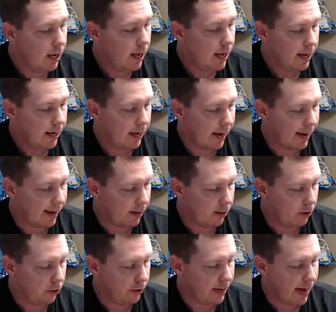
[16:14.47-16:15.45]
I got a little
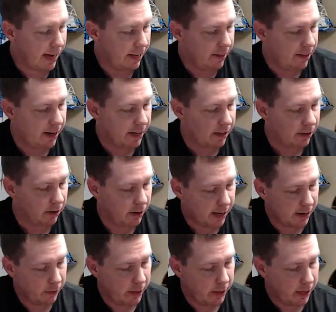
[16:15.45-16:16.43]
guide that I can kind of
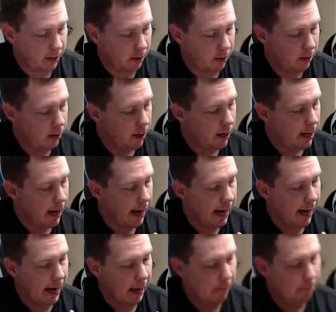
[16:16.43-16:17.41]
read,
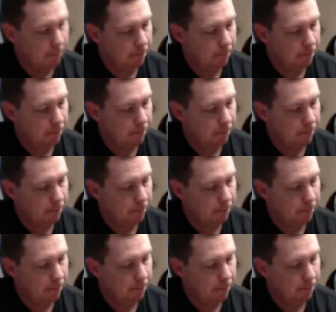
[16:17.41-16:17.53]
um,